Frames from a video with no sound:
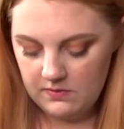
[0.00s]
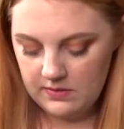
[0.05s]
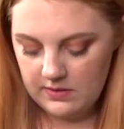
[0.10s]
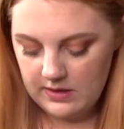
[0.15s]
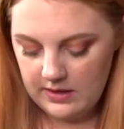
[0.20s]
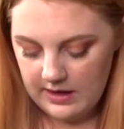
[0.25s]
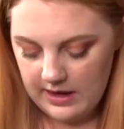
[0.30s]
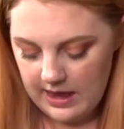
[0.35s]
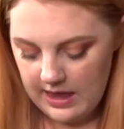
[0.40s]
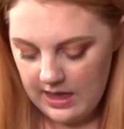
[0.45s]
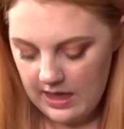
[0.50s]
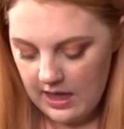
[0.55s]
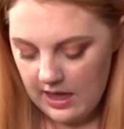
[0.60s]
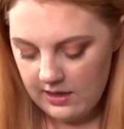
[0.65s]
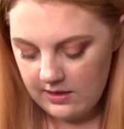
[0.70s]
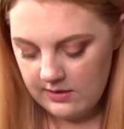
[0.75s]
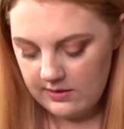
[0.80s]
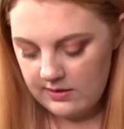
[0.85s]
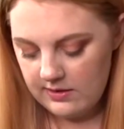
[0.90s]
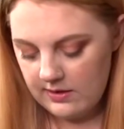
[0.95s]
today,
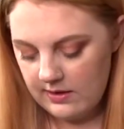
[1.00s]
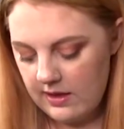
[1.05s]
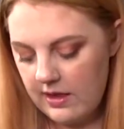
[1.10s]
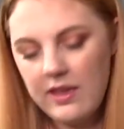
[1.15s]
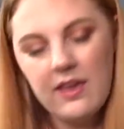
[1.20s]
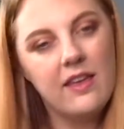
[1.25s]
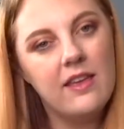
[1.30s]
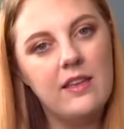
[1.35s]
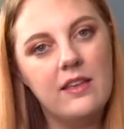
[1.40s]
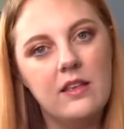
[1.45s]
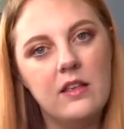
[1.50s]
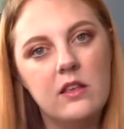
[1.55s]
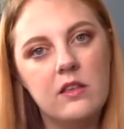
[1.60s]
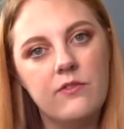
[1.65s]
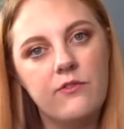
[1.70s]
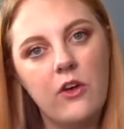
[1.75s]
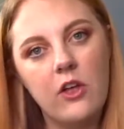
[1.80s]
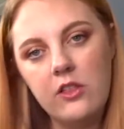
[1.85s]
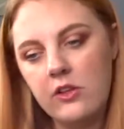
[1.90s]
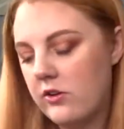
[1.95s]
as it is
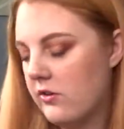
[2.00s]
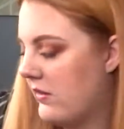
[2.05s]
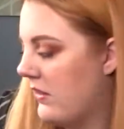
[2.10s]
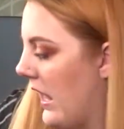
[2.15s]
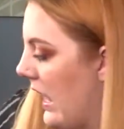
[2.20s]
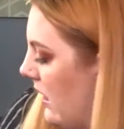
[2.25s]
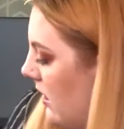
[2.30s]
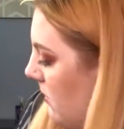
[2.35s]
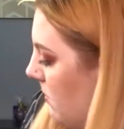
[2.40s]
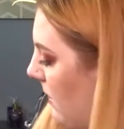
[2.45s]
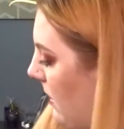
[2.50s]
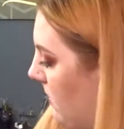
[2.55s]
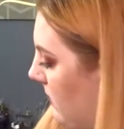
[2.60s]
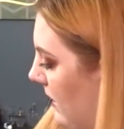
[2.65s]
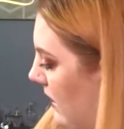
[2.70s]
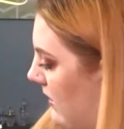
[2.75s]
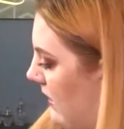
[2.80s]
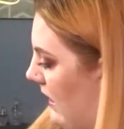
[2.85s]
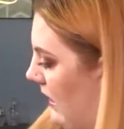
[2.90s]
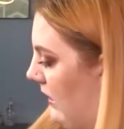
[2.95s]
Father's Day. You're probably
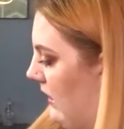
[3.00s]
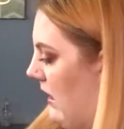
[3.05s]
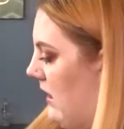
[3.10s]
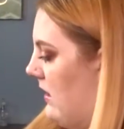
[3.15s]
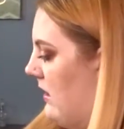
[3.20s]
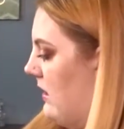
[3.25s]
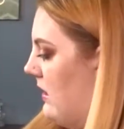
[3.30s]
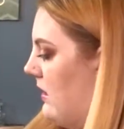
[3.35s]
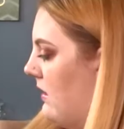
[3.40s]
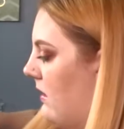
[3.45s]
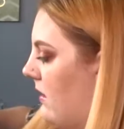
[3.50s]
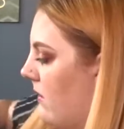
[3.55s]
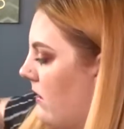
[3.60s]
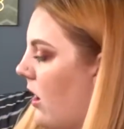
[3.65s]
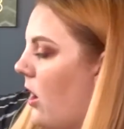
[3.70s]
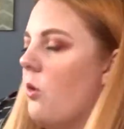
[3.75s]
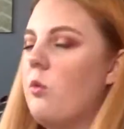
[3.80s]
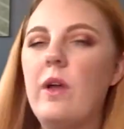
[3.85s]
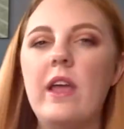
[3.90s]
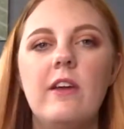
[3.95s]
seeing this
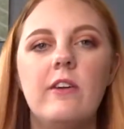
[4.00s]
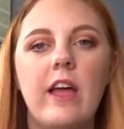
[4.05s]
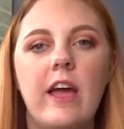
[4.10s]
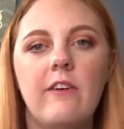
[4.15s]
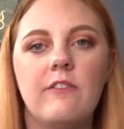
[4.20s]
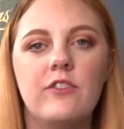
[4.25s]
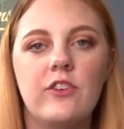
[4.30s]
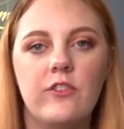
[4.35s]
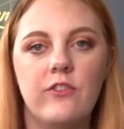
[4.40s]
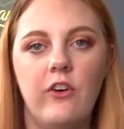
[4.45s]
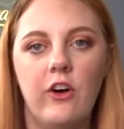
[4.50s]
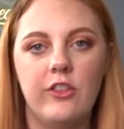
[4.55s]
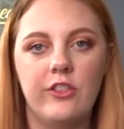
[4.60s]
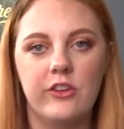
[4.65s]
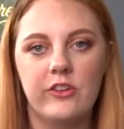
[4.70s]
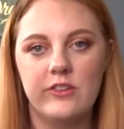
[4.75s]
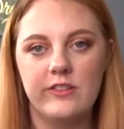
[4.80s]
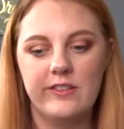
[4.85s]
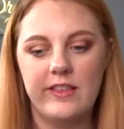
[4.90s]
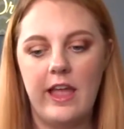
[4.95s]
a week after
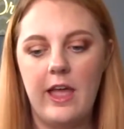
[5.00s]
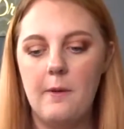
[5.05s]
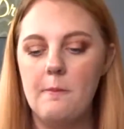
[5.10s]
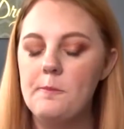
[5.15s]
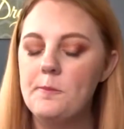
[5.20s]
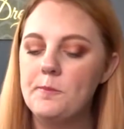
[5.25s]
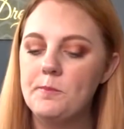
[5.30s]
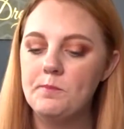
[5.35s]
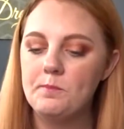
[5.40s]
Father's Day.